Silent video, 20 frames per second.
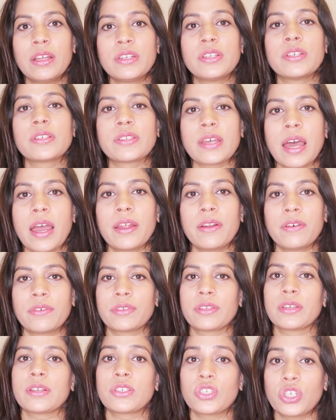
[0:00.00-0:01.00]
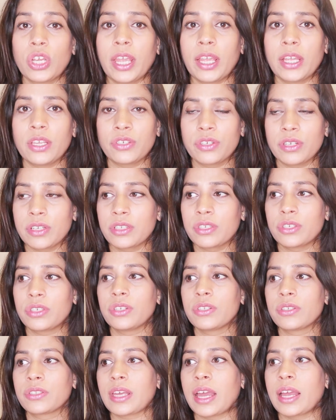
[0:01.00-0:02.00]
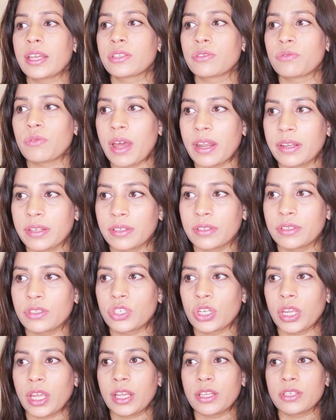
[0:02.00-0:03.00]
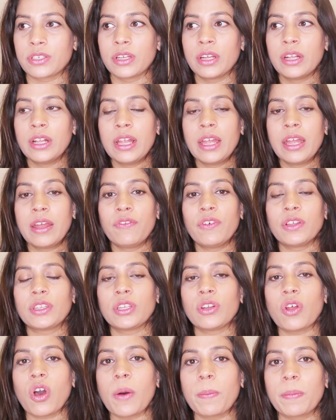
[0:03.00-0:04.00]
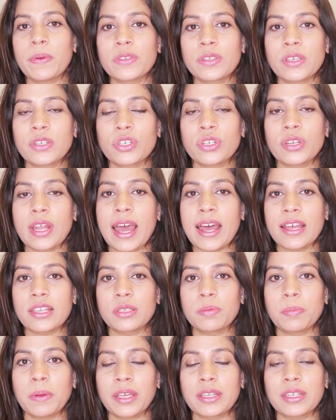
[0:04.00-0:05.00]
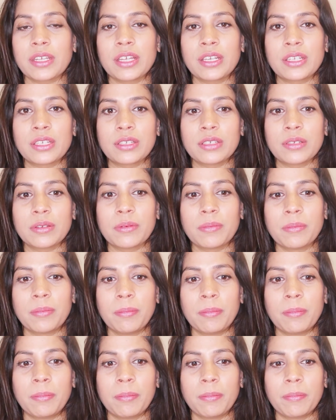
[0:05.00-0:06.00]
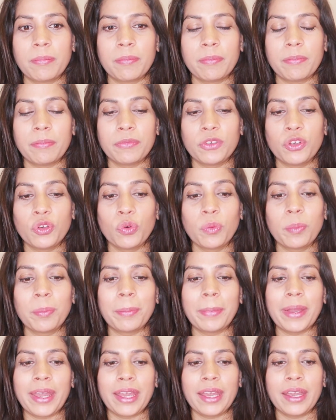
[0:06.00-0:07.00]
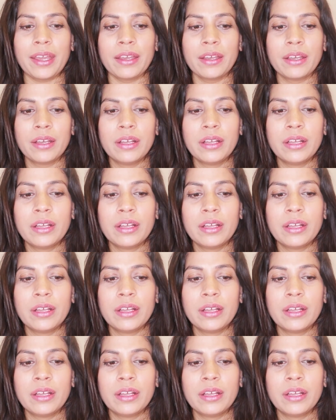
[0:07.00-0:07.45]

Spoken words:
desires change. It desires radical change. With an opposition aspect, you may